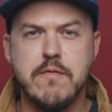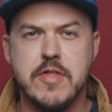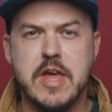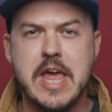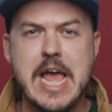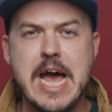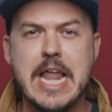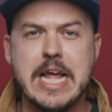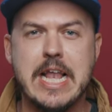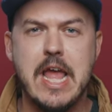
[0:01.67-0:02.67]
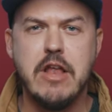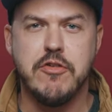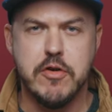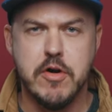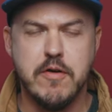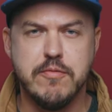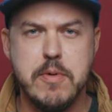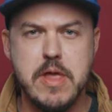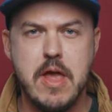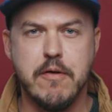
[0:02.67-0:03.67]
over the chaotic nature of
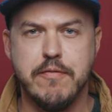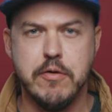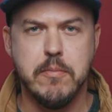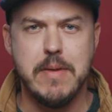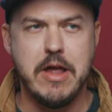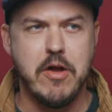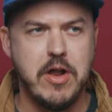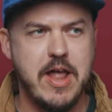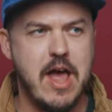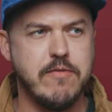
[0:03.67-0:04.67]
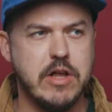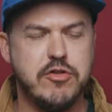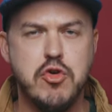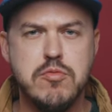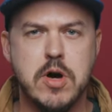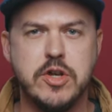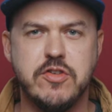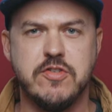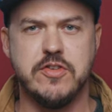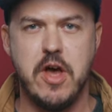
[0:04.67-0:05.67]
being a filmmaker and having too much
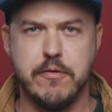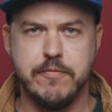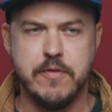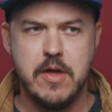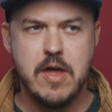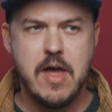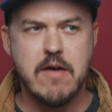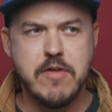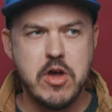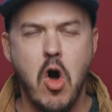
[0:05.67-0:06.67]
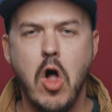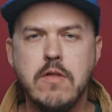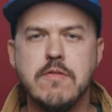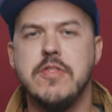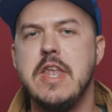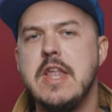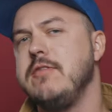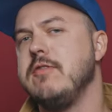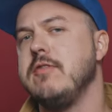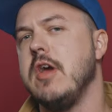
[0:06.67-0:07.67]
stuff, having all of the
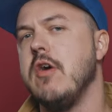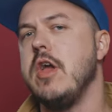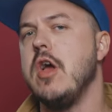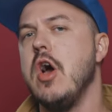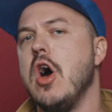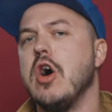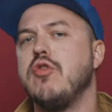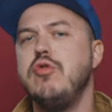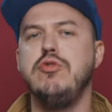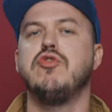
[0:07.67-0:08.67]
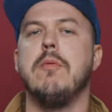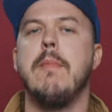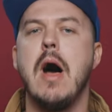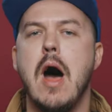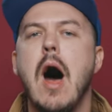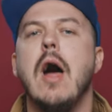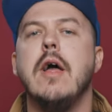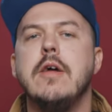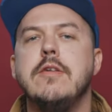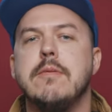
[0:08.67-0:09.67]
necessary accoutrement
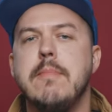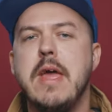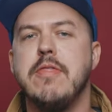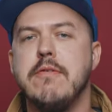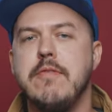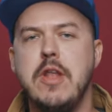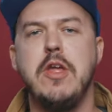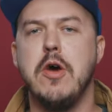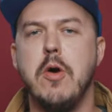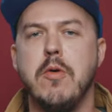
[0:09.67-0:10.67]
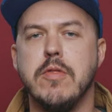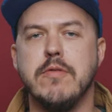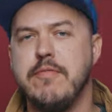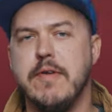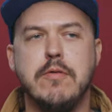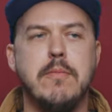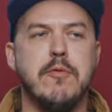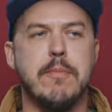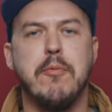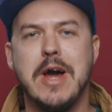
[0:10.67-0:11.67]
to make the video or the film
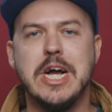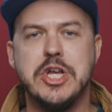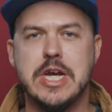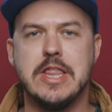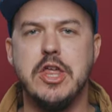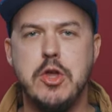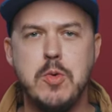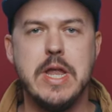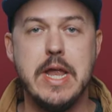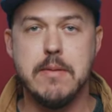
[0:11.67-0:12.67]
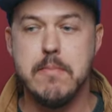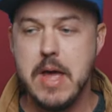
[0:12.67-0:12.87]
or the project that you need to